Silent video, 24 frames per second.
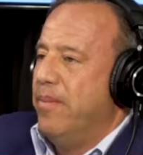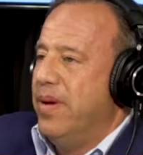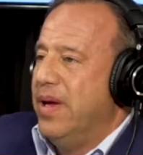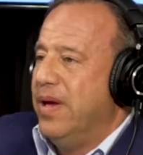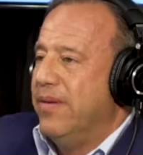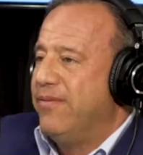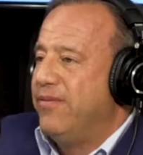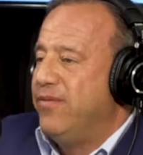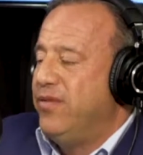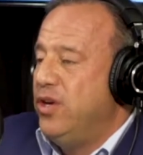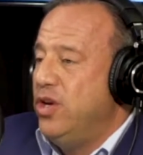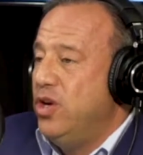
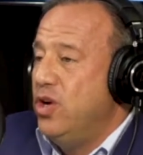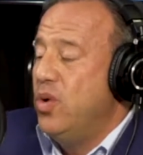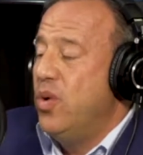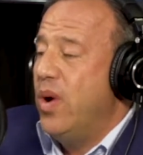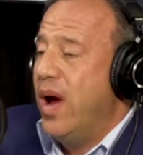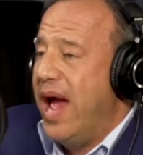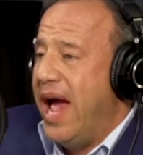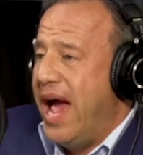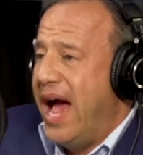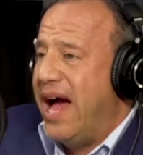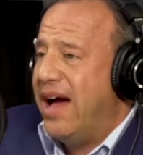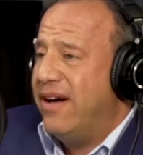If you
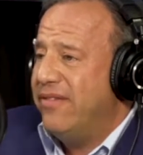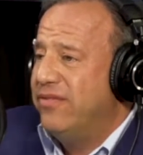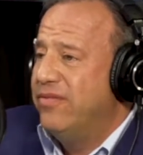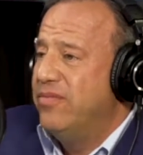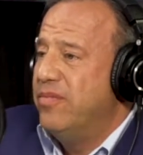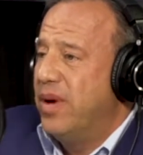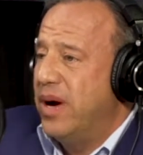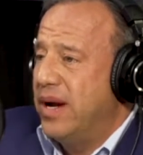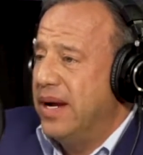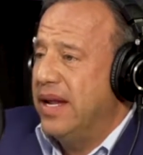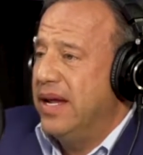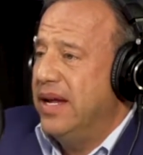have
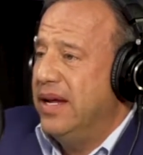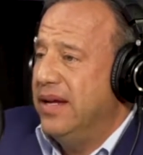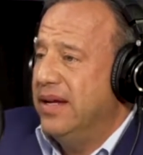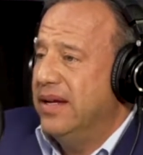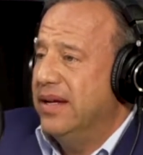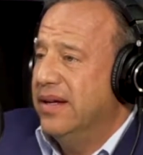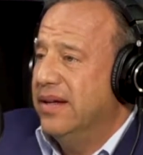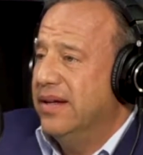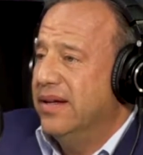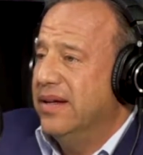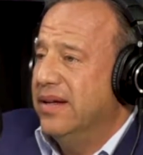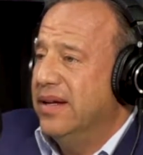money
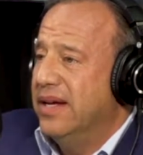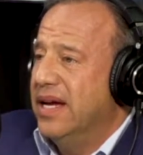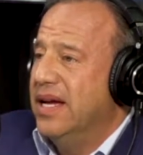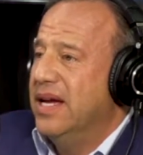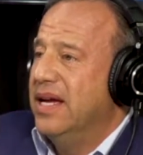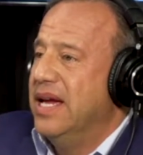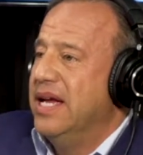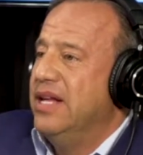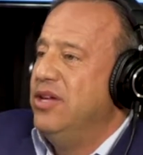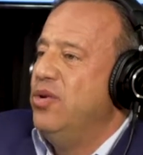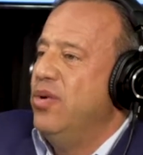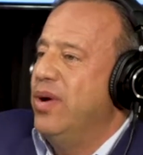
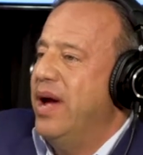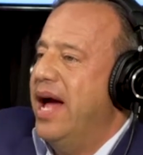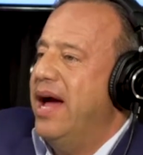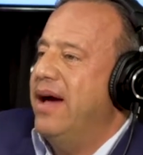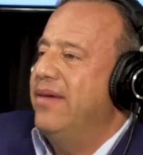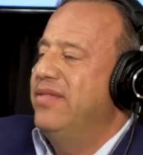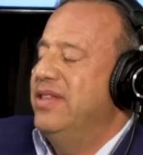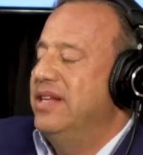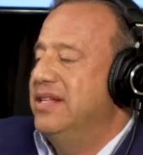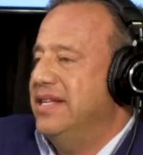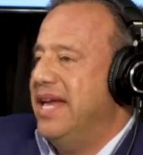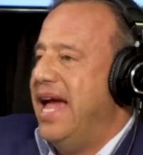and you
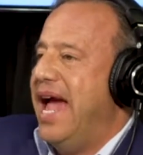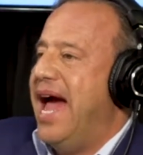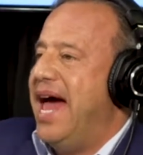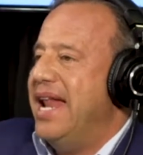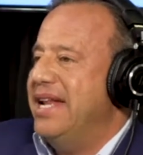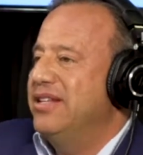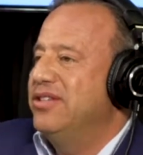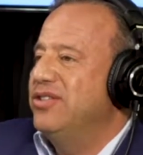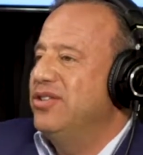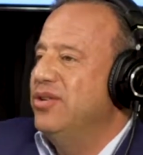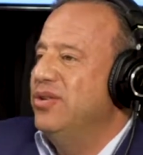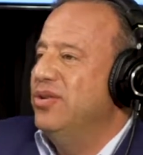have this
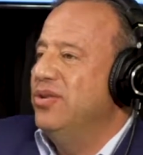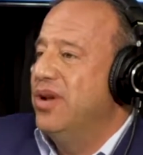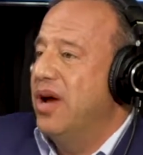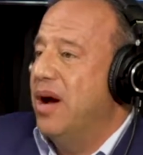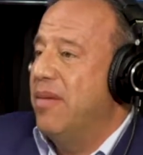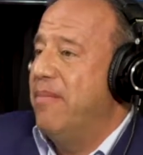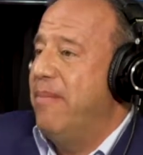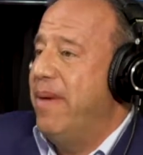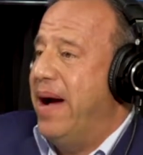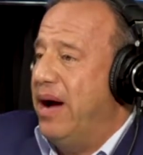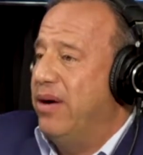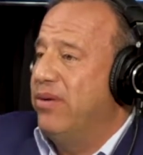attitude
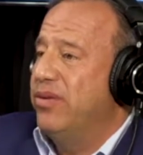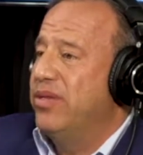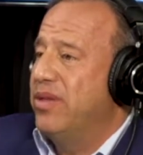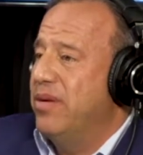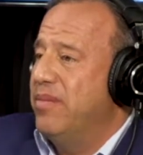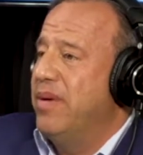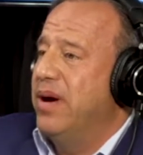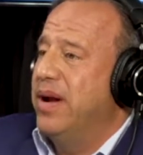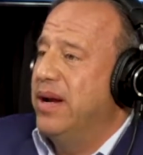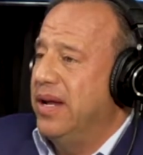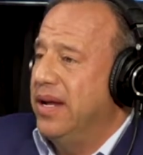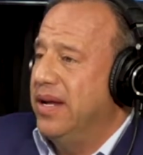about the
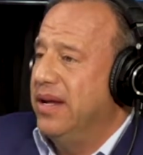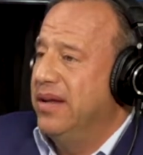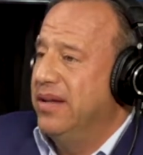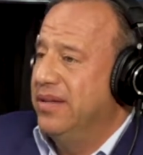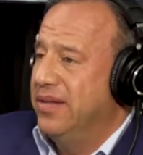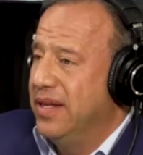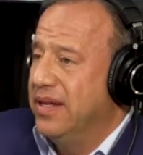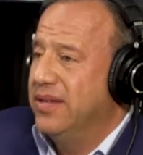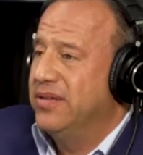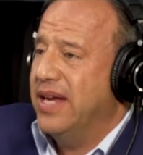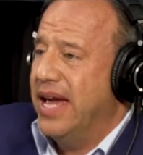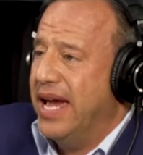money,
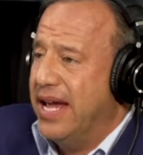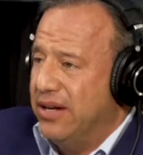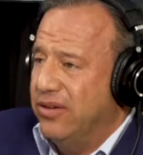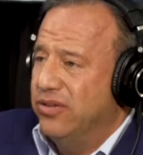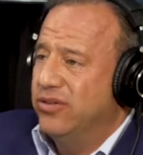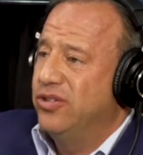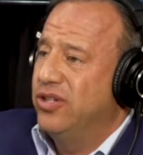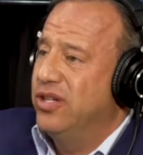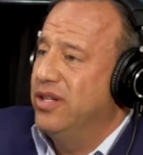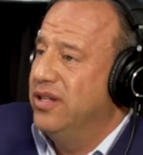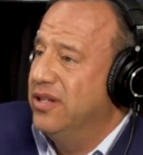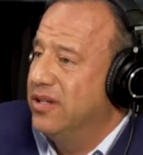this
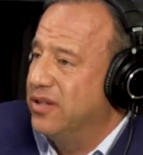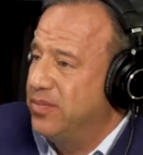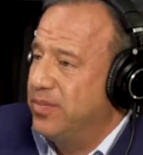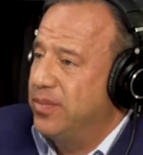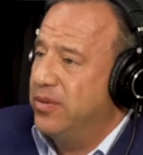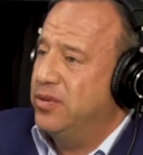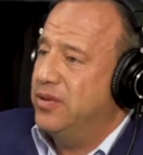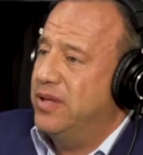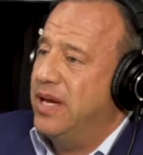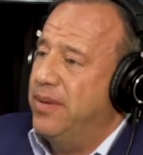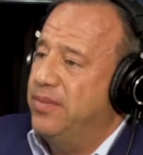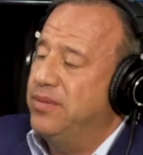energy, this
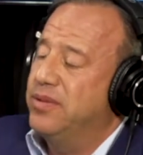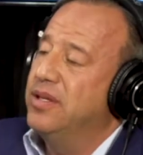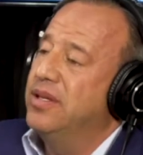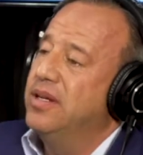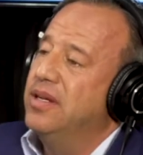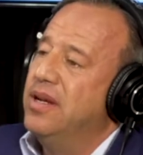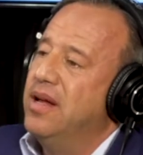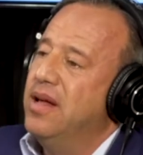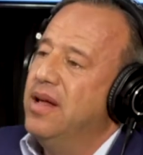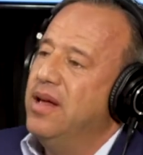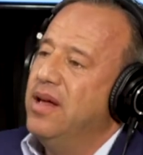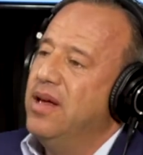
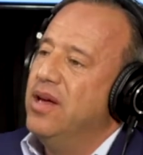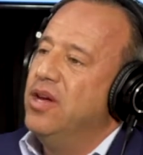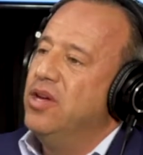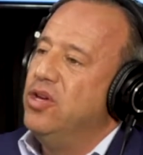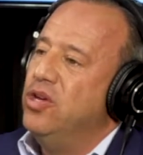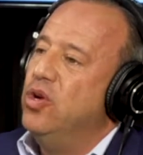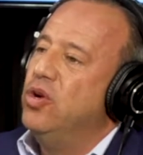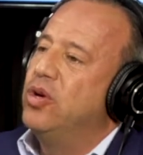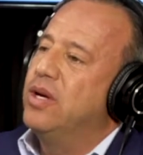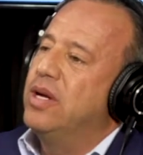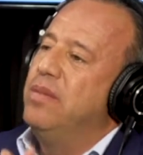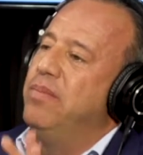perception,
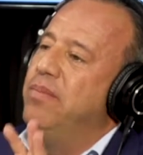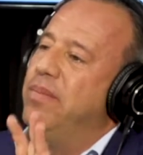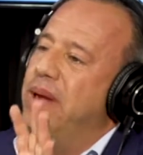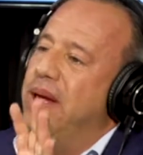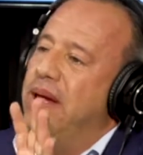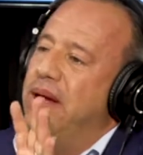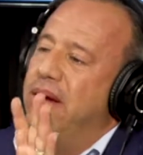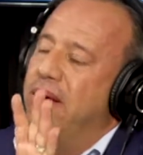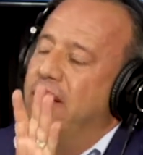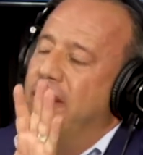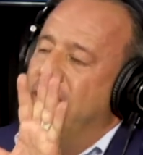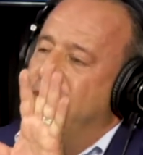you can
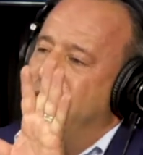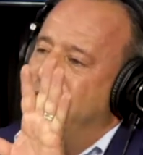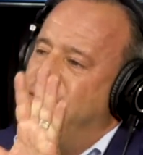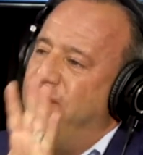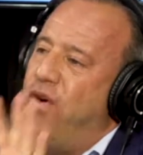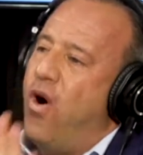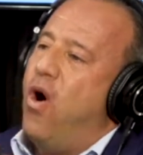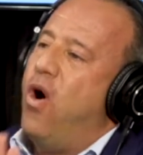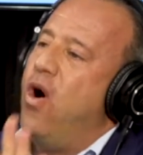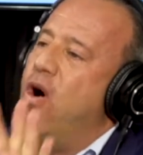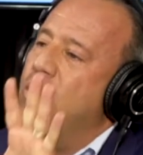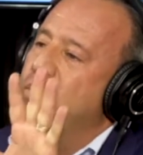be
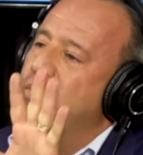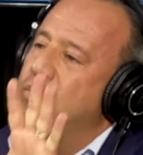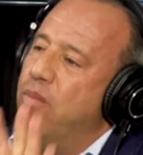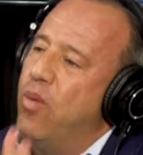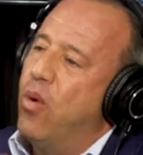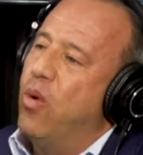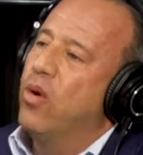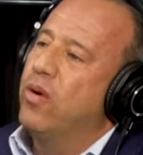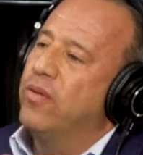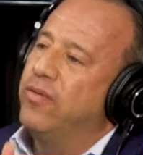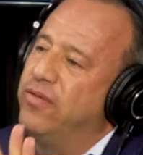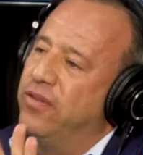far
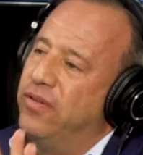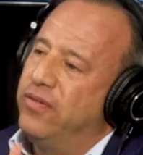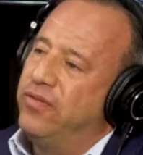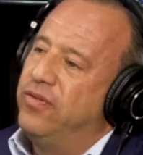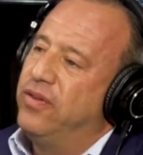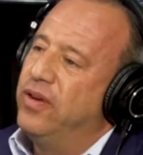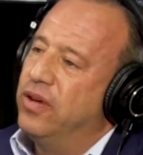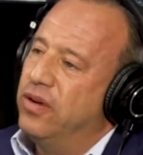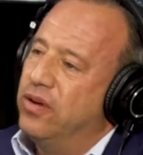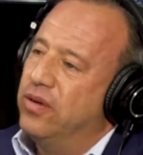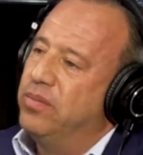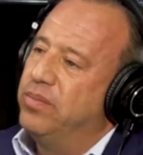more
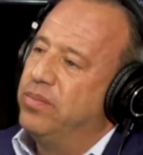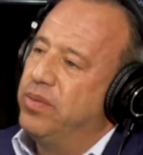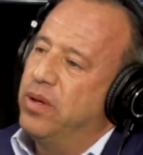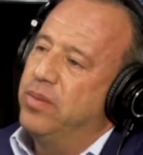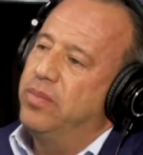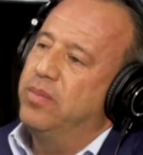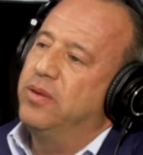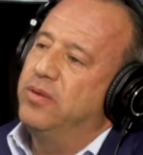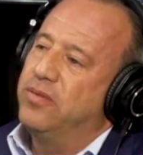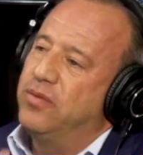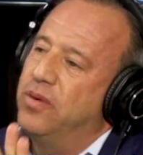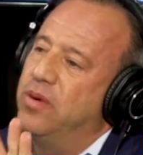fulfilled,
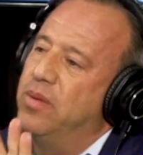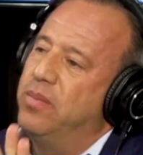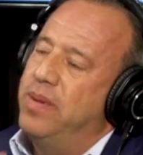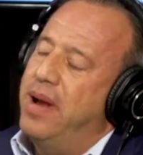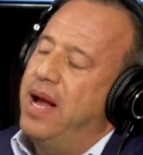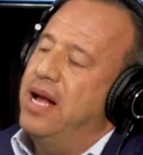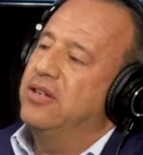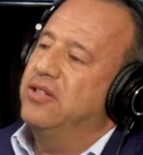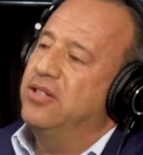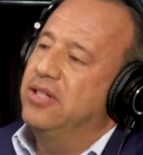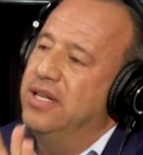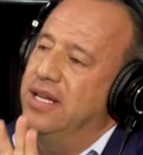purposeful,
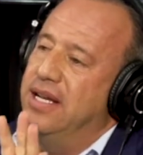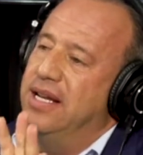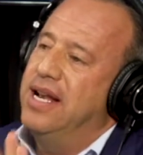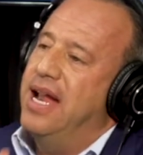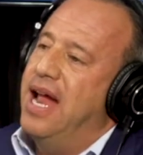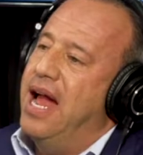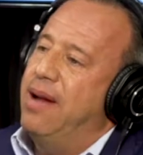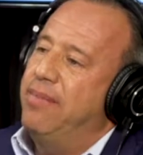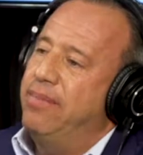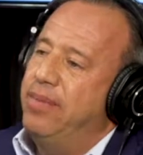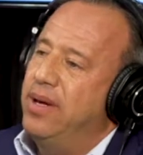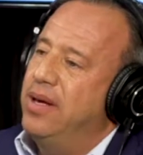passionate, and
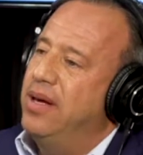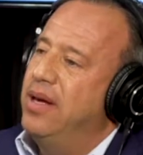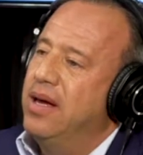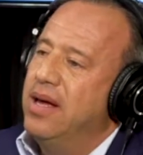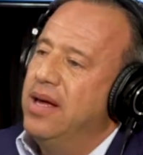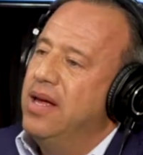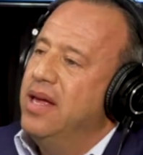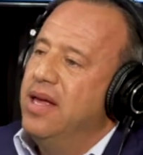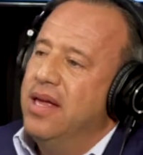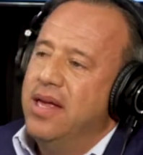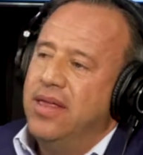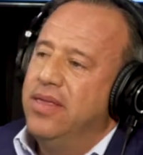happy
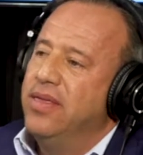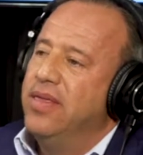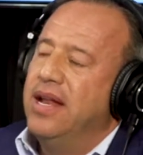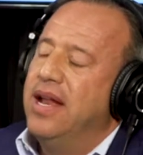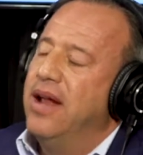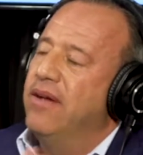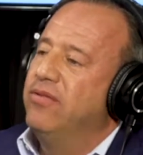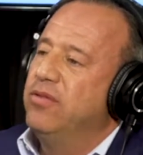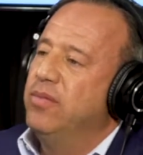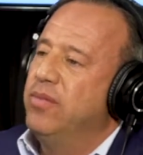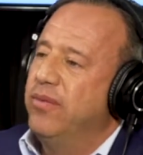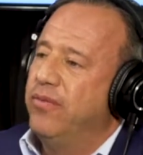than
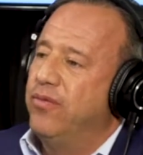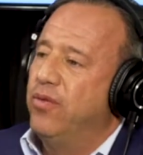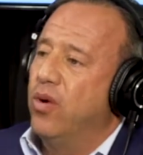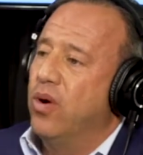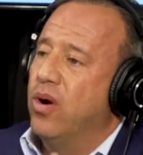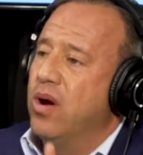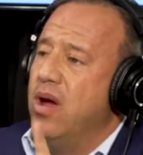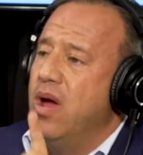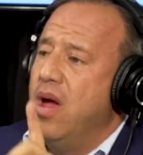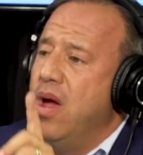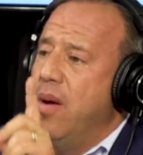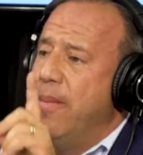ever before.